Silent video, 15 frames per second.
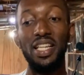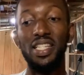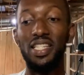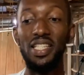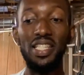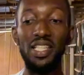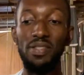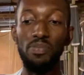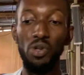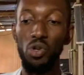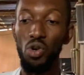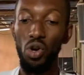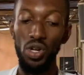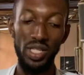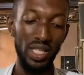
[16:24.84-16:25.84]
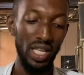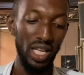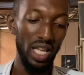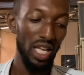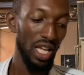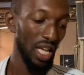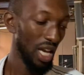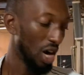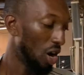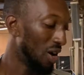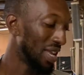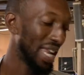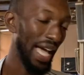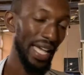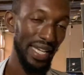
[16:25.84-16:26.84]
This is because
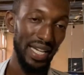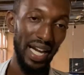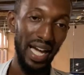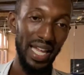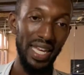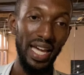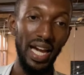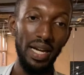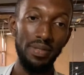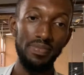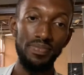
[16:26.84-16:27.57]
unlike other